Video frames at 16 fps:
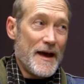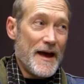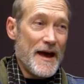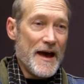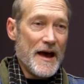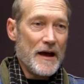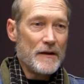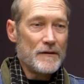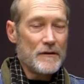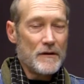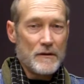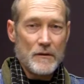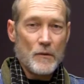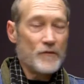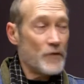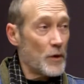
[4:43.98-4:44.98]

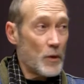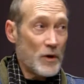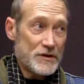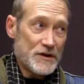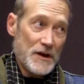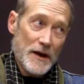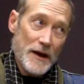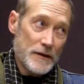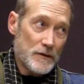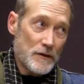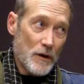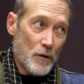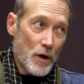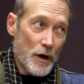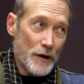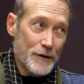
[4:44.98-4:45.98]
And for which he had
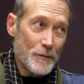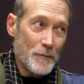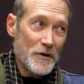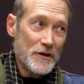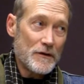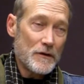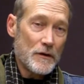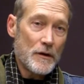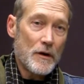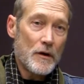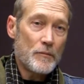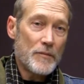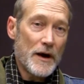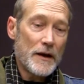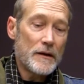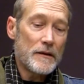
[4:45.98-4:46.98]
no argument, you know.
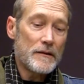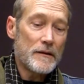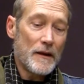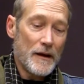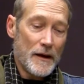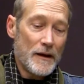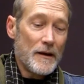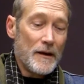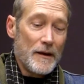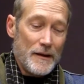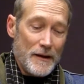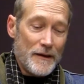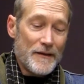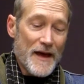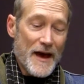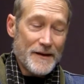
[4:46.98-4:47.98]
But uh,
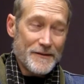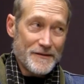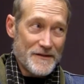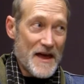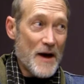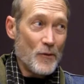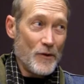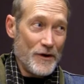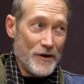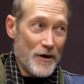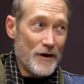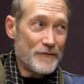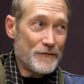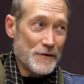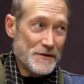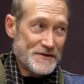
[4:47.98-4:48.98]
that, that went
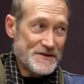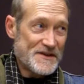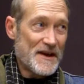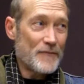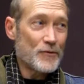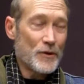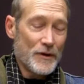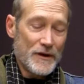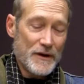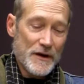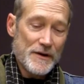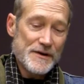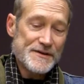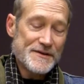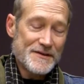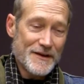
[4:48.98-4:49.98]
on for several
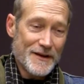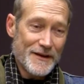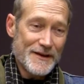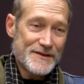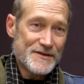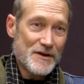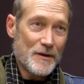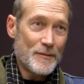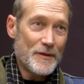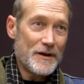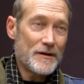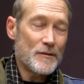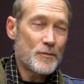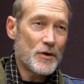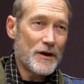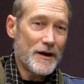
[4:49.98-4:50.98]
years until he saw me in
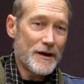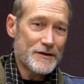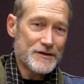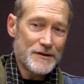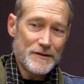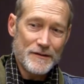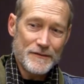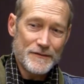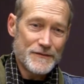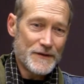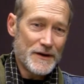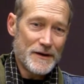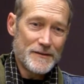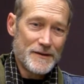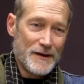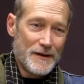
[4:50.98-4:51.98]
a production of
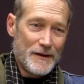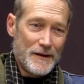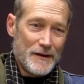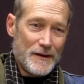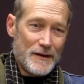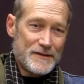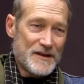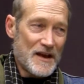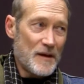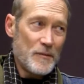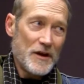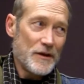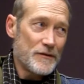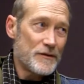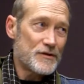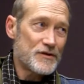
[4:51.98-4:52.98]
uh,
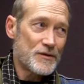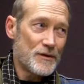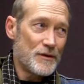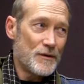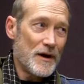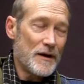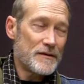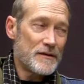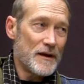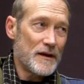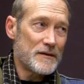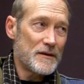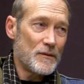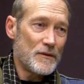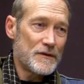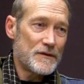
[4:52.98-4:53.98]
Taming of the Shrew, I think,
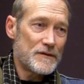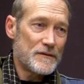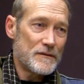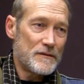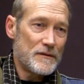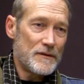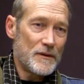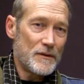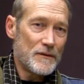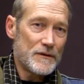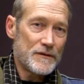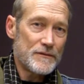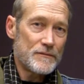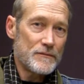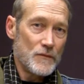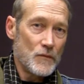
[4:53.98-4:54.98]
that was, that
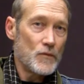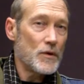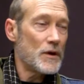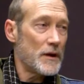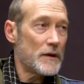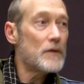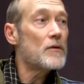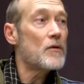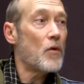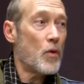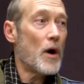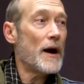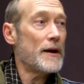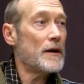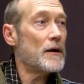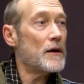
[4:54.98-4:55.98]
was really
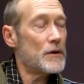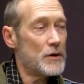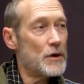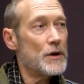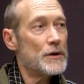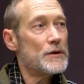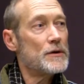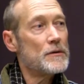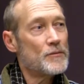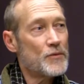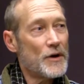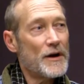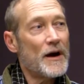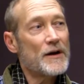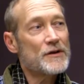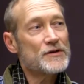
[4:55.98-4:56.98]
quite a good
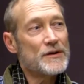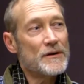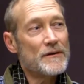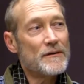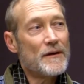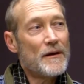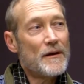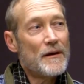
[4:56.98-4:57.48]
production.